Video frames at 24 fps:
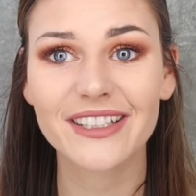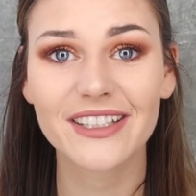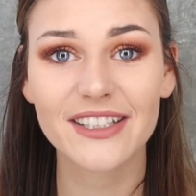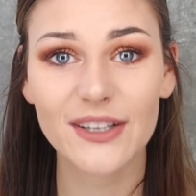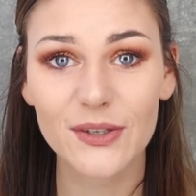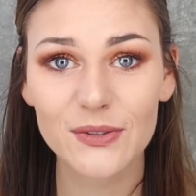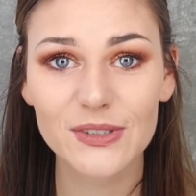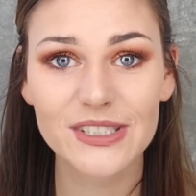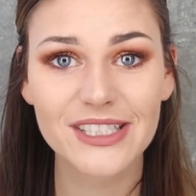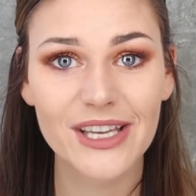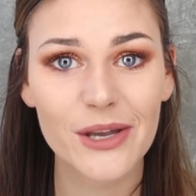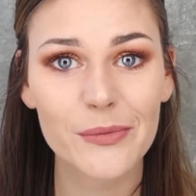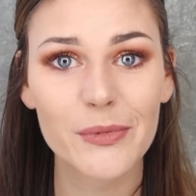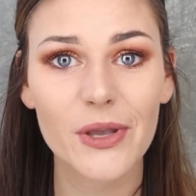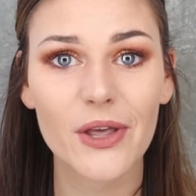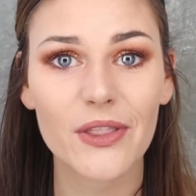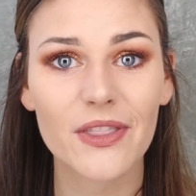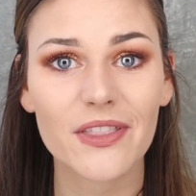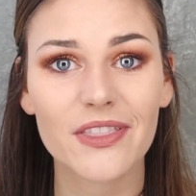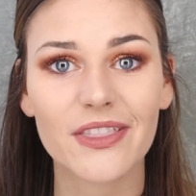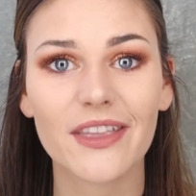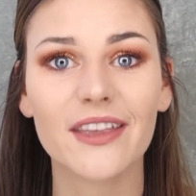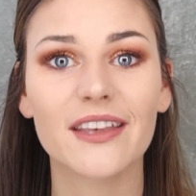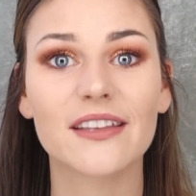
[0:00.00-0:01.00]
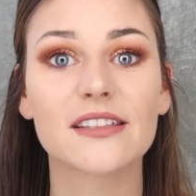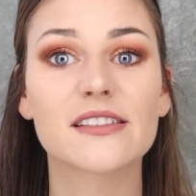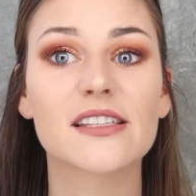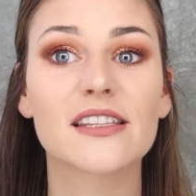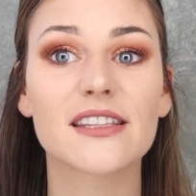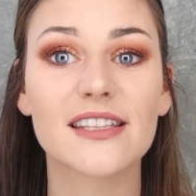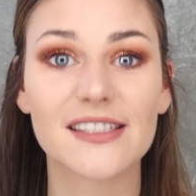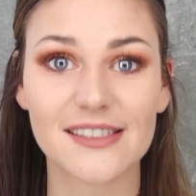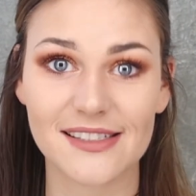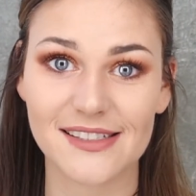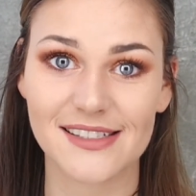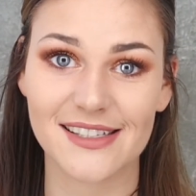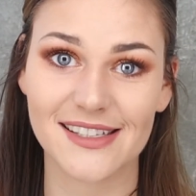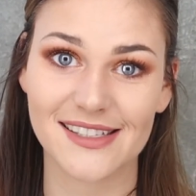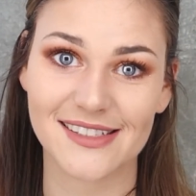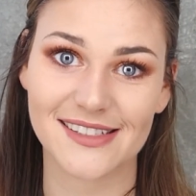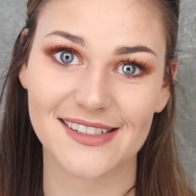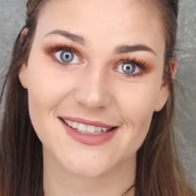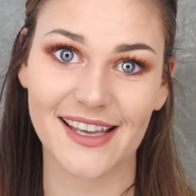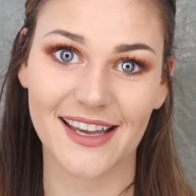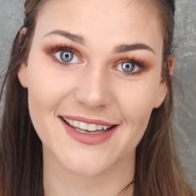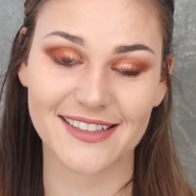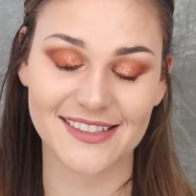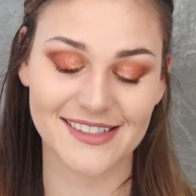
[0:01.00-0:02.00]
You know, tell me all the things. Let's
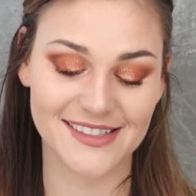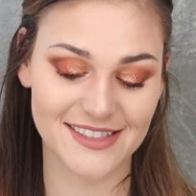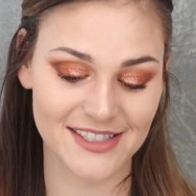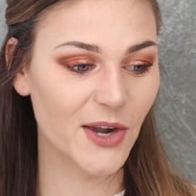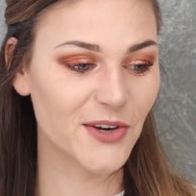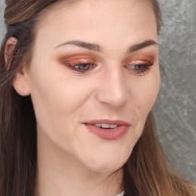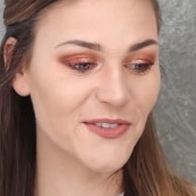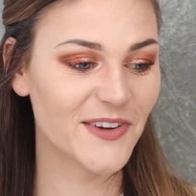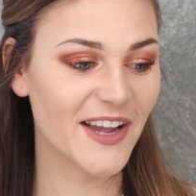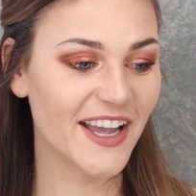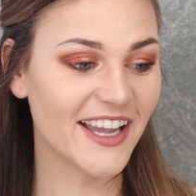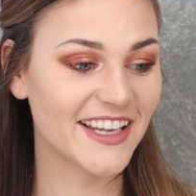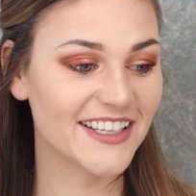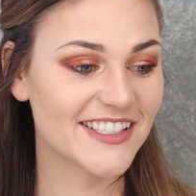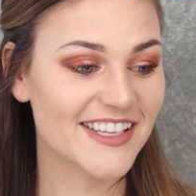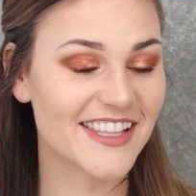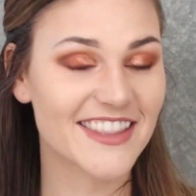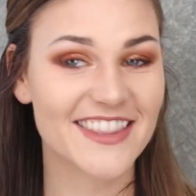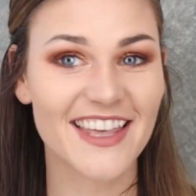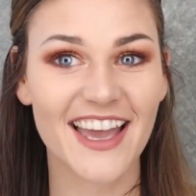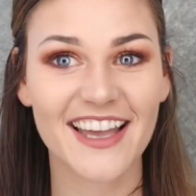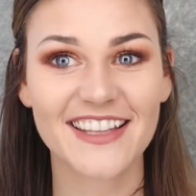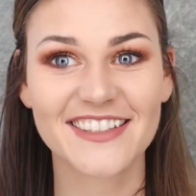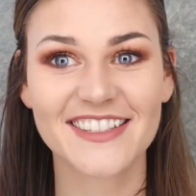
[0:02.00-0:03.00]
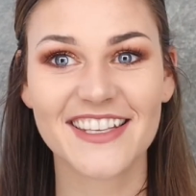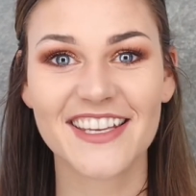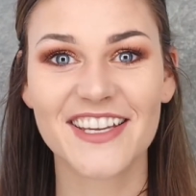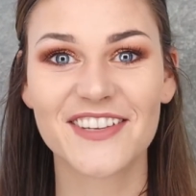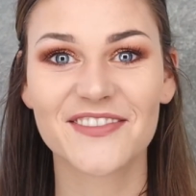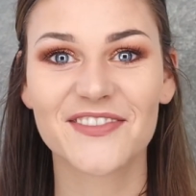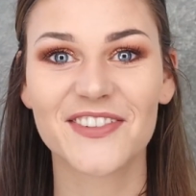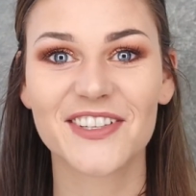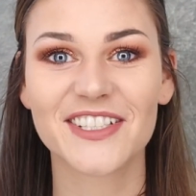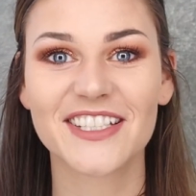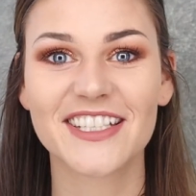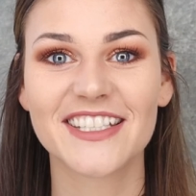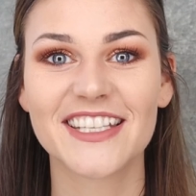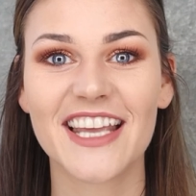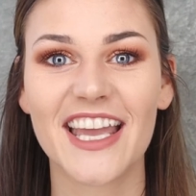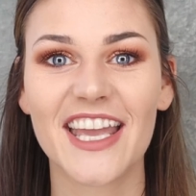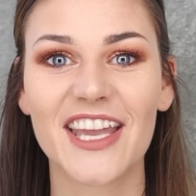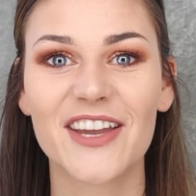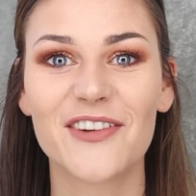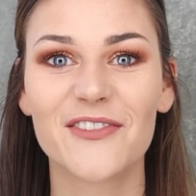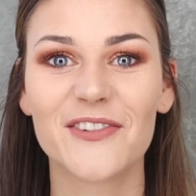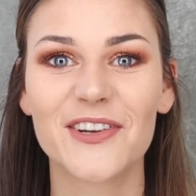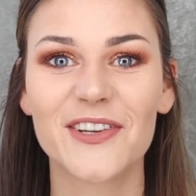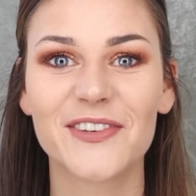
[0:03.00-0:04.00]
discuss. All right, that's it for
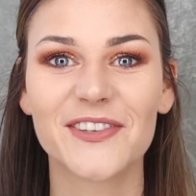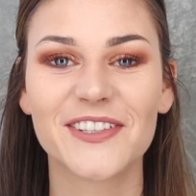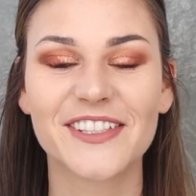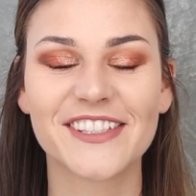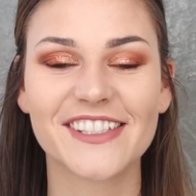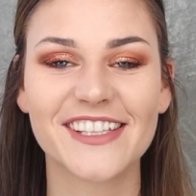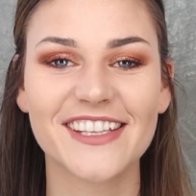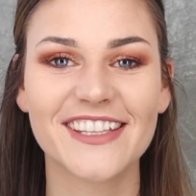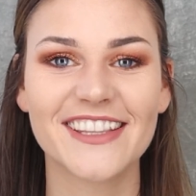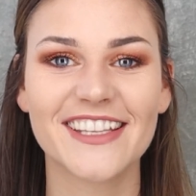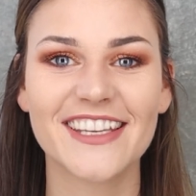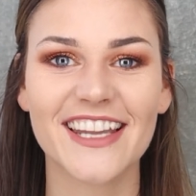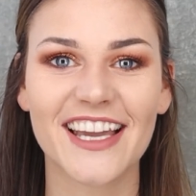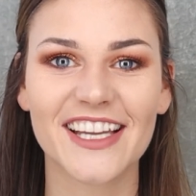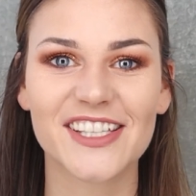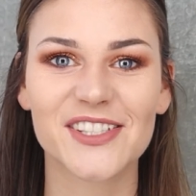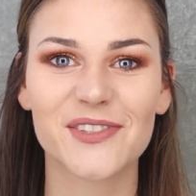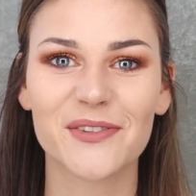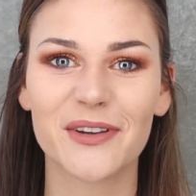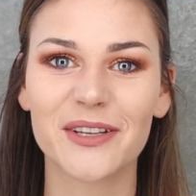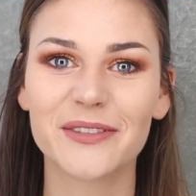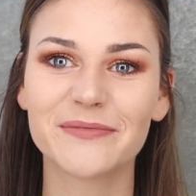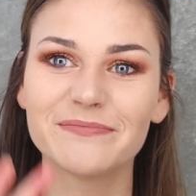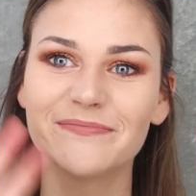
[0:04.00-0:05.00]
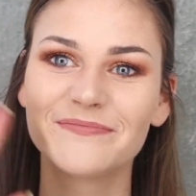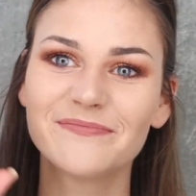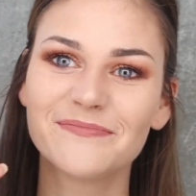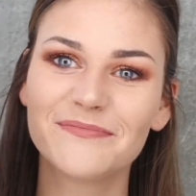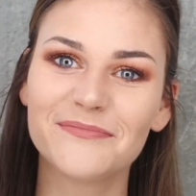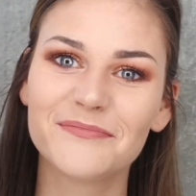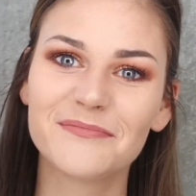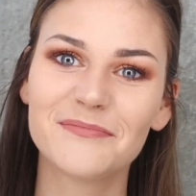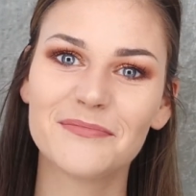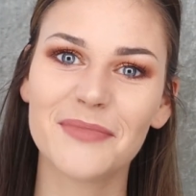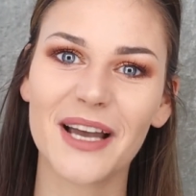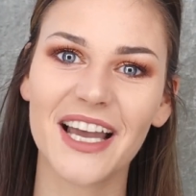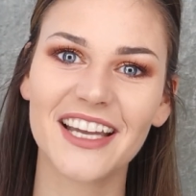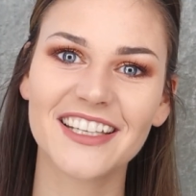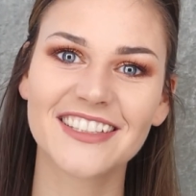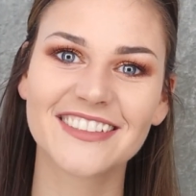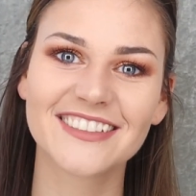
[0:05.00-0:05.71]
today. We will see you in the next one. Bye.